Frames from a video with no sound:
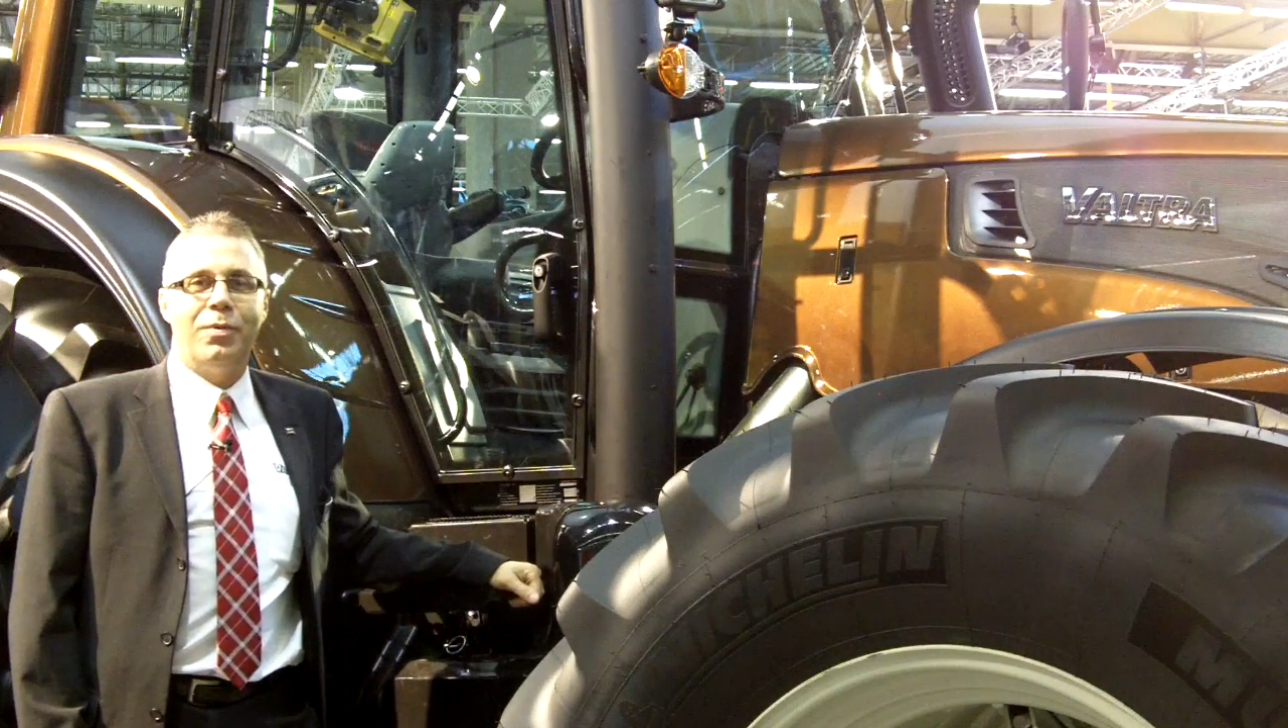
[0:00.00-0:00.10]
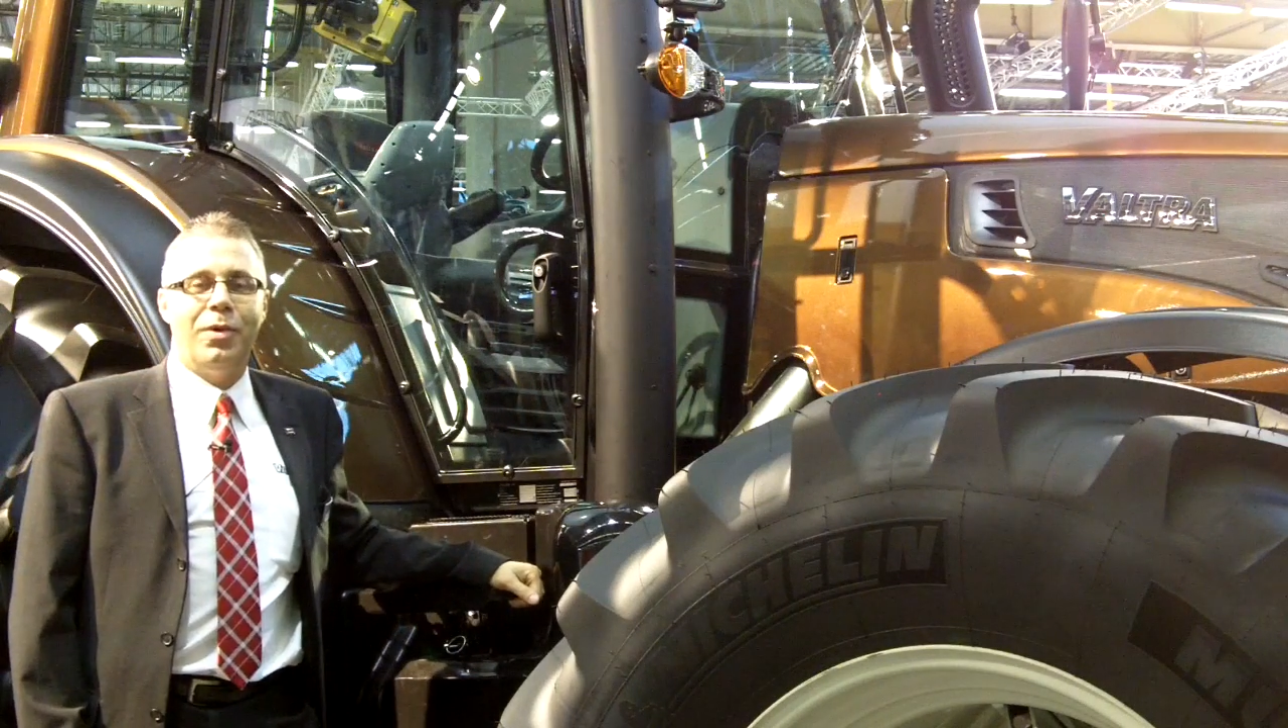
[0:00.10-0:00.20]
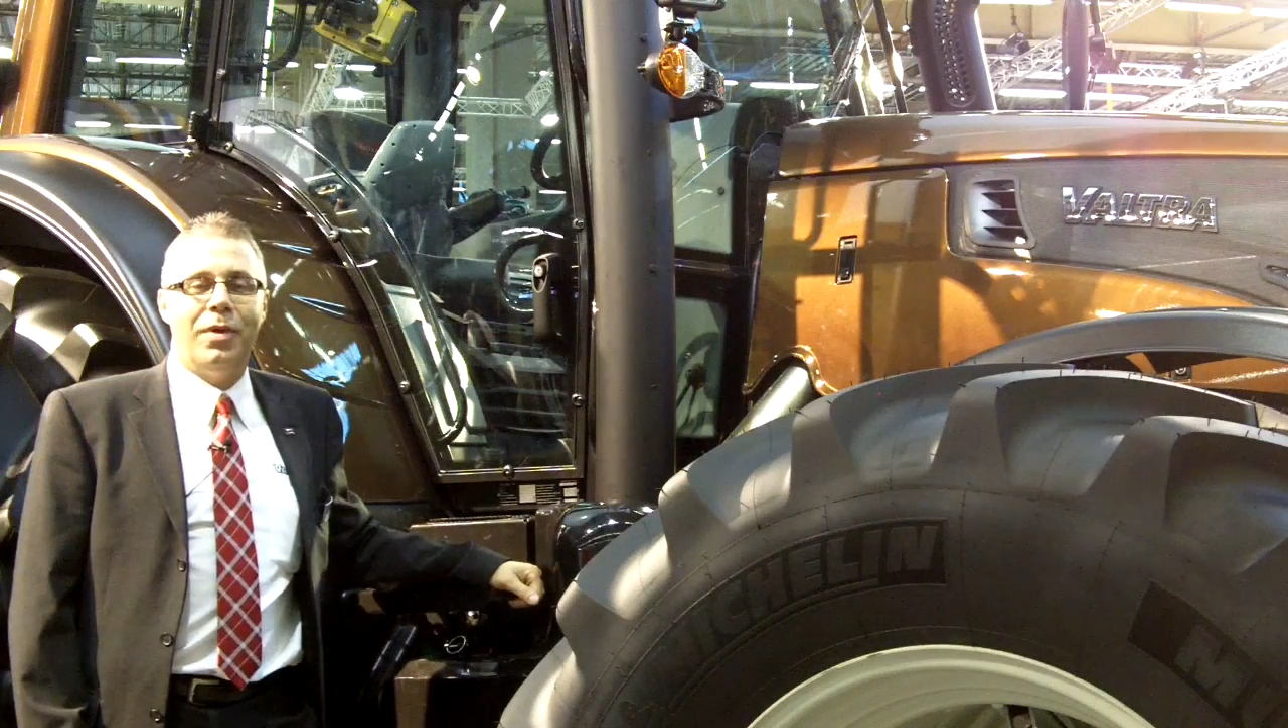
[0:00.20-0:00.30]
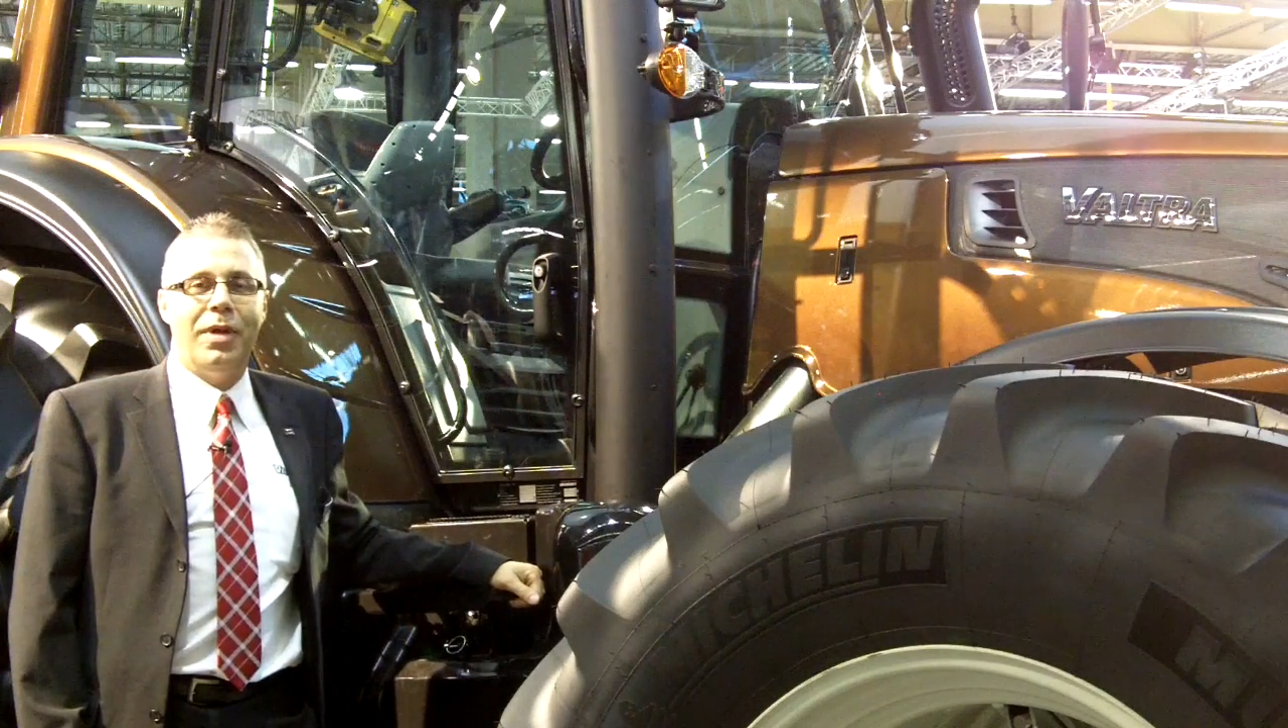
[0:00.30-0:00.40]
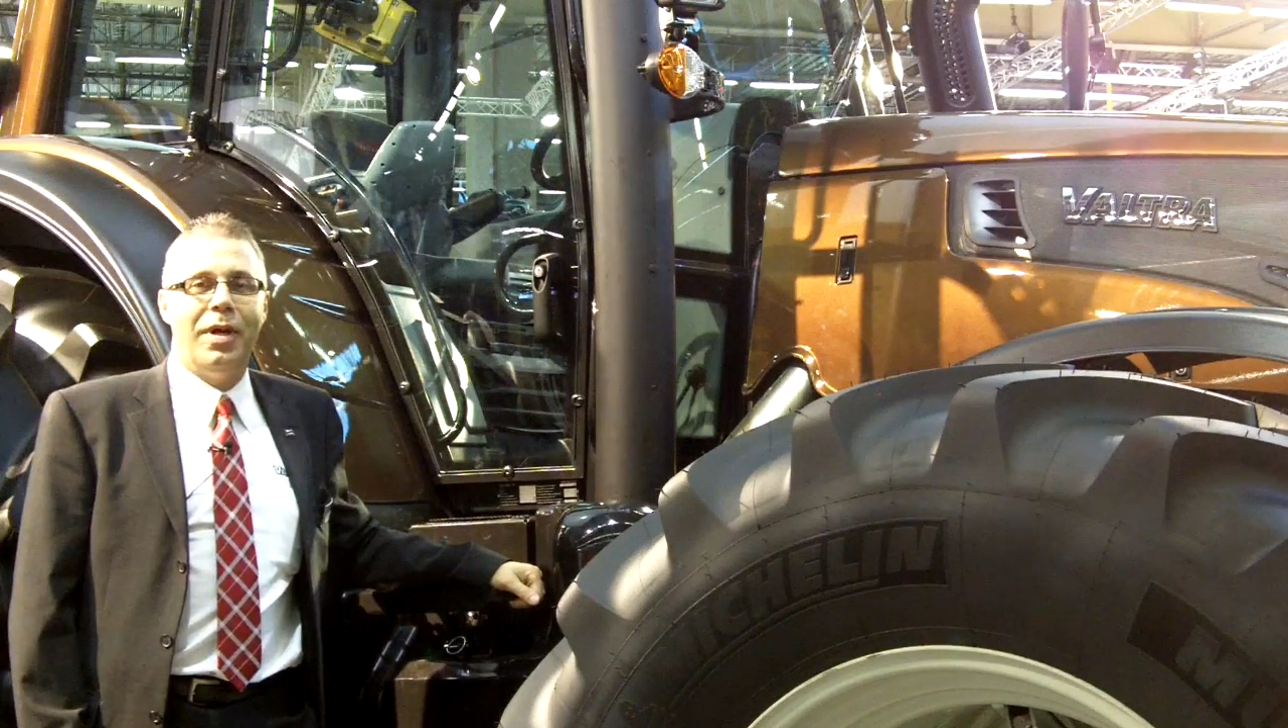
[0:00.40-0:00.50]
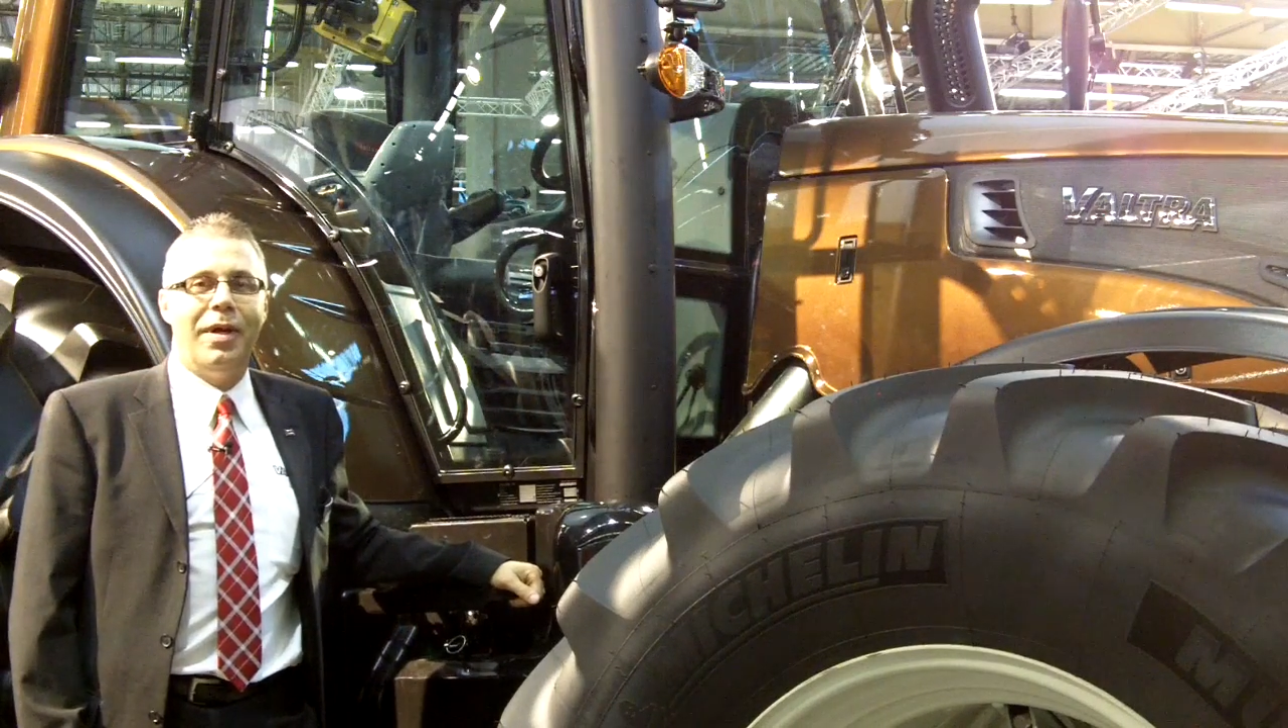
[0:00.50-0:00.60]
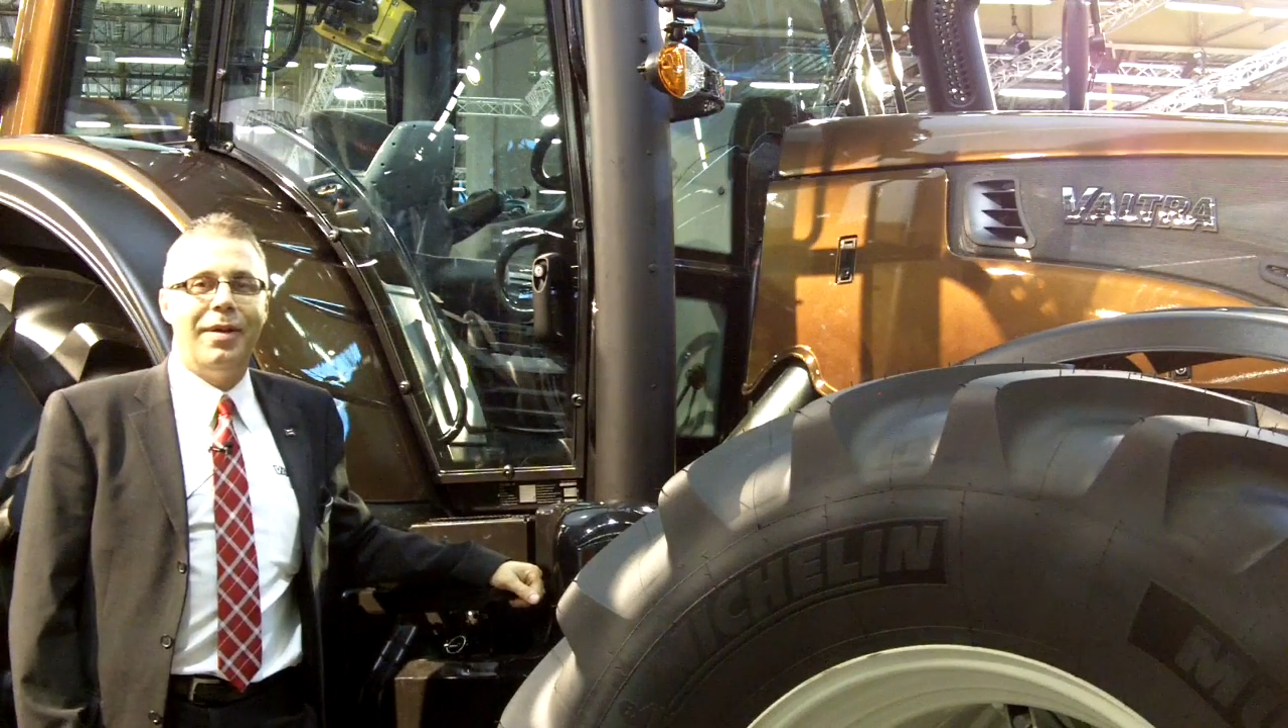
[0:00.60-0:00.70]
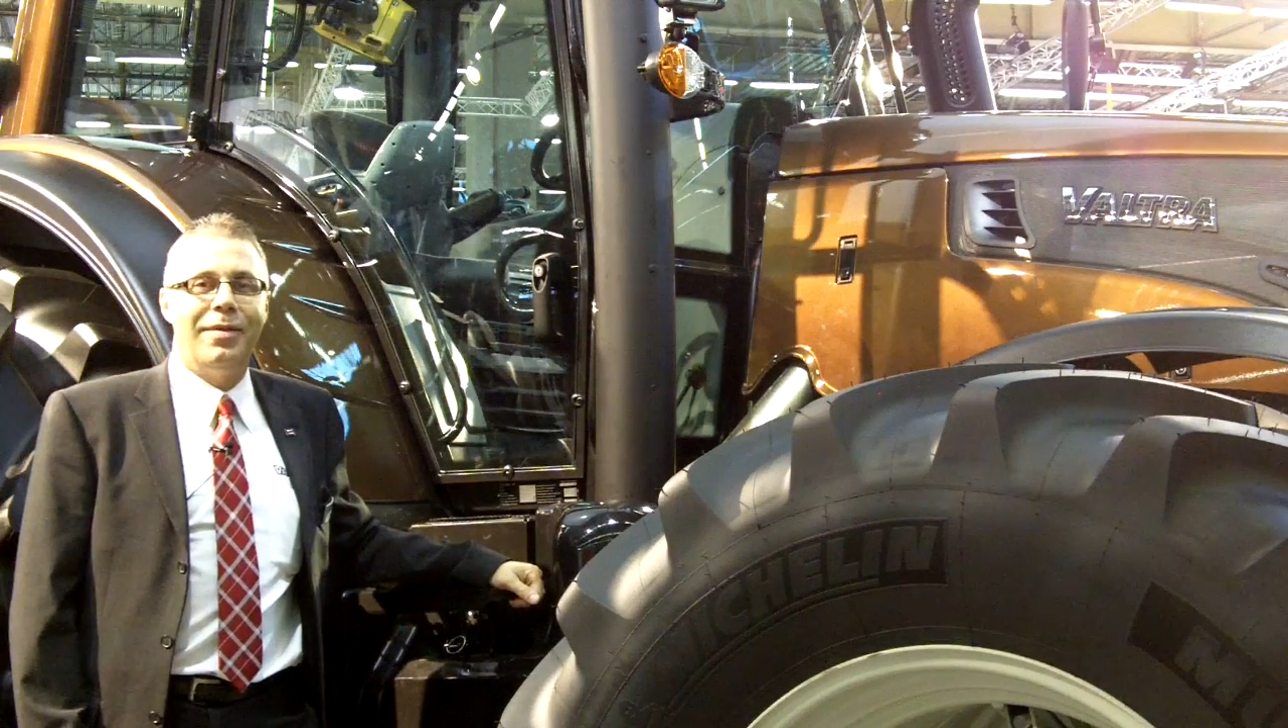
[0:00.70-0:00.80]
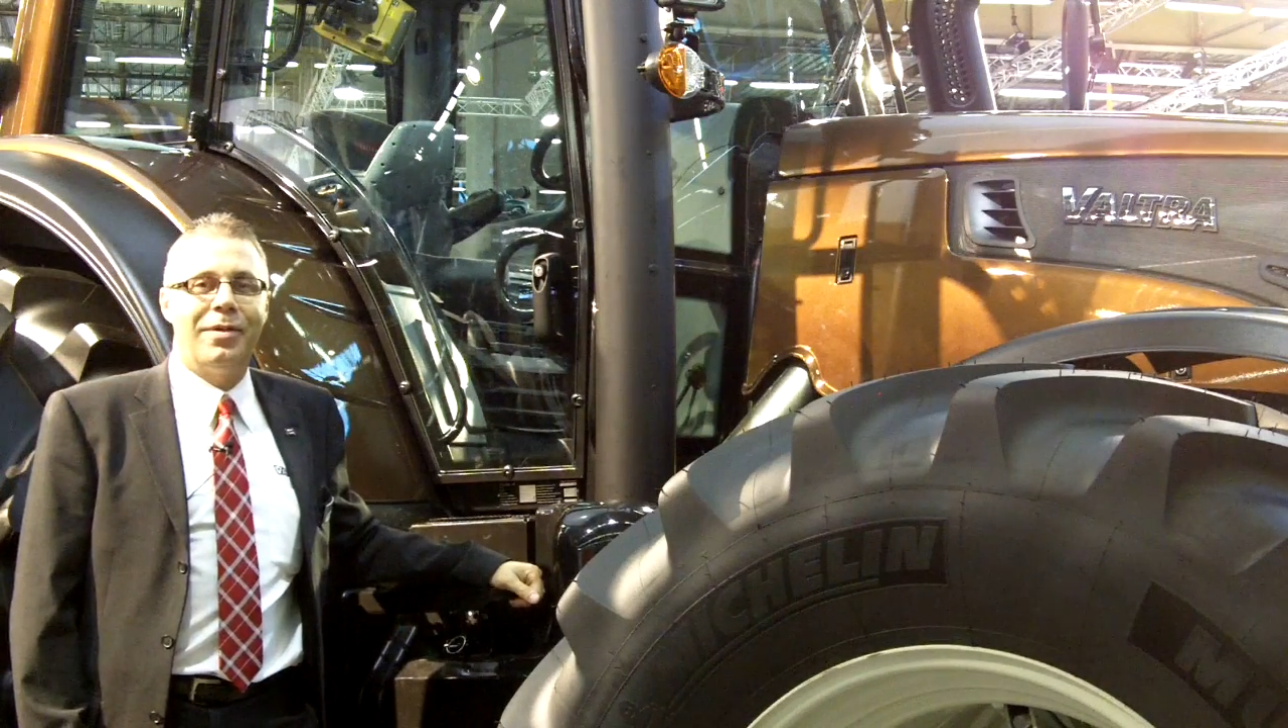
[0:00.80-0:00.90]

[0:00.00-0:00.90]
we'll